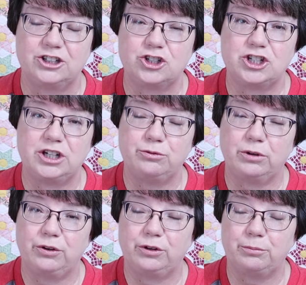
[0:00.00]
She
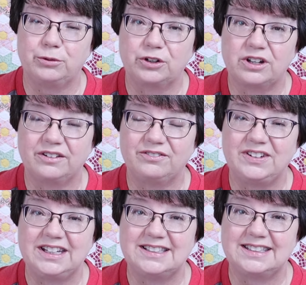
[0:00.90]
wrote a book on
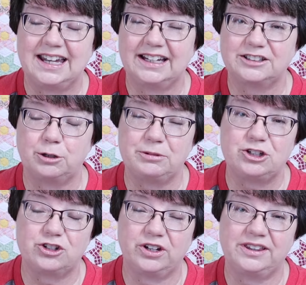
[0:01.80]
feed sacks. I'll be
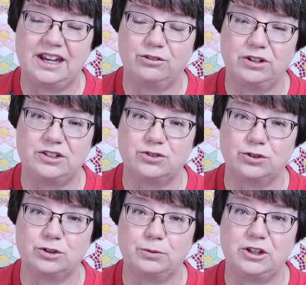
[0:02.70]
sharing that
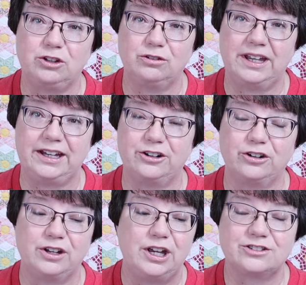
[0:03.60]
resource with you
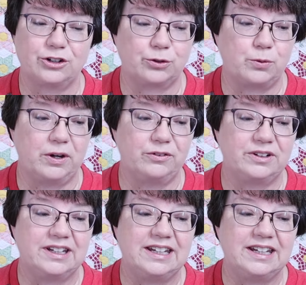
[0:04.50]
later. This is her quote.